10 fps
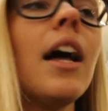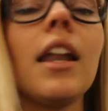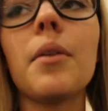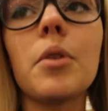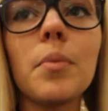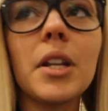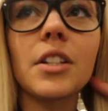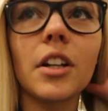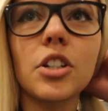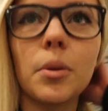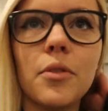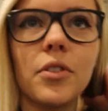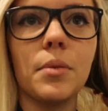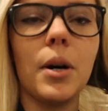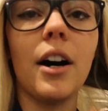Like we were meant to go shopping
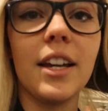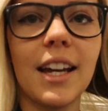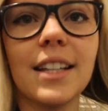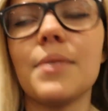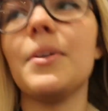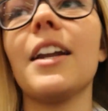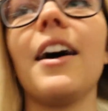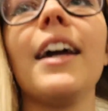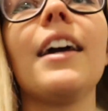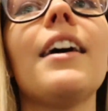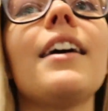for the party and get something like